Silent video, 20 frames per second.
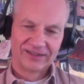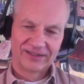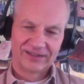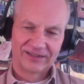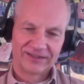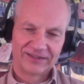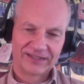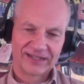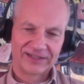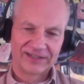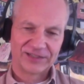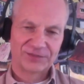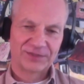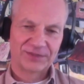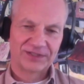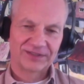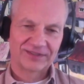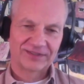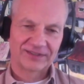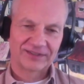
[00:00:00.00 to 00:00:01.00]
nice,
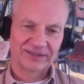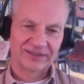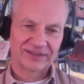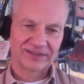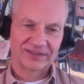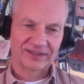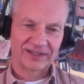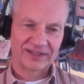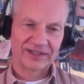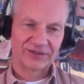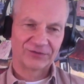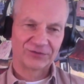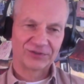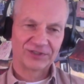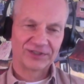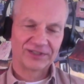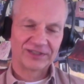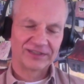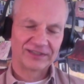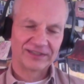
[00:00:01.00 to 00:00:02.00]
but I
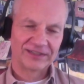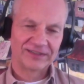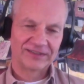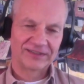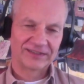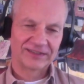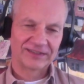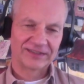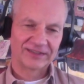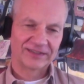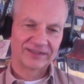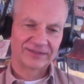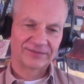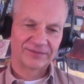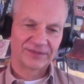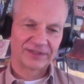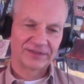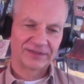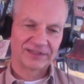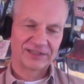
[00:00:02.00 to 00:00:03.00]
only need
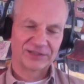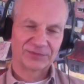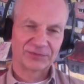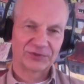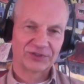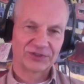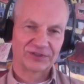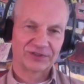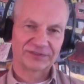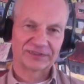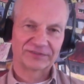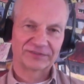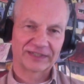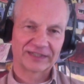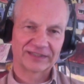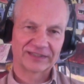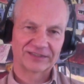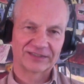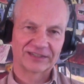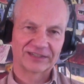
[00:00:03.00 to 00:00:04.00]
this small of
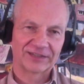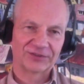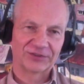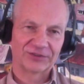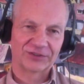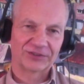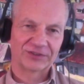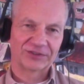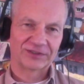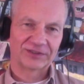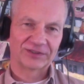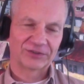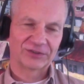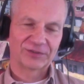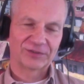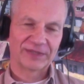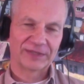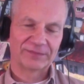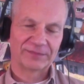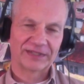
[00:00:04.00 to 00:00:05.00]
advice and not
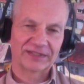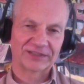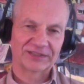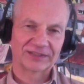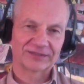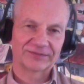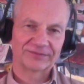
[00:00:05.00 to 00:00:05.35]
the big picture?